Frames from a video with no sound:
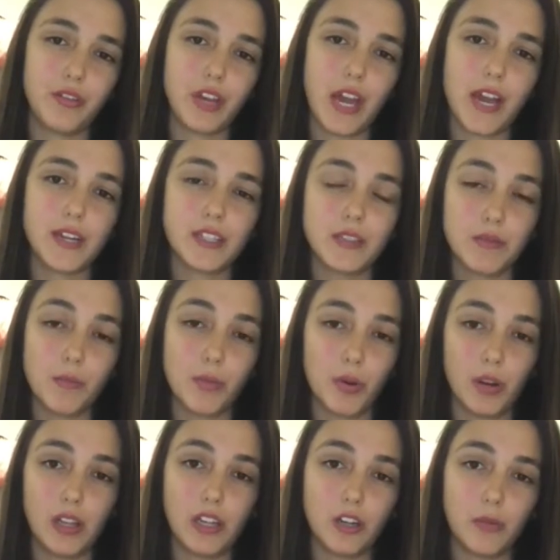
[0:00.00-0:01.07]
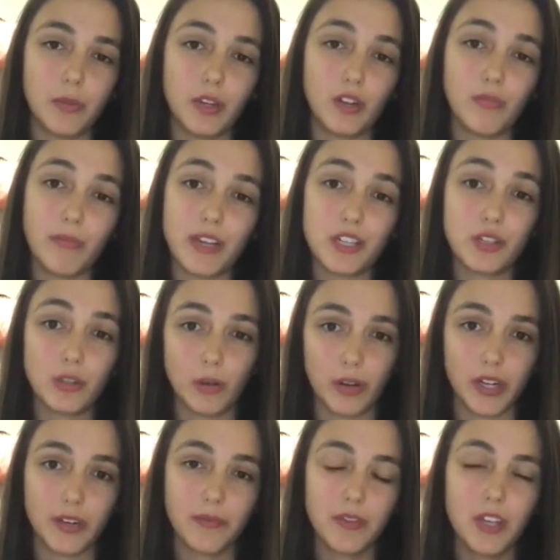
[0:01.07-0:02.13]
guys a little bit of my
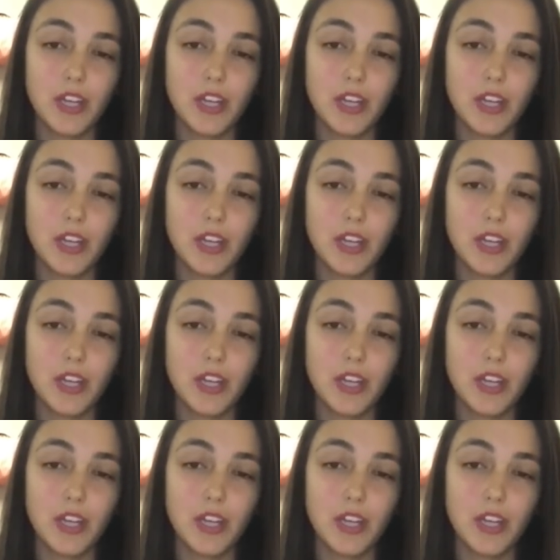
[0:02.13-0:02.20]
story.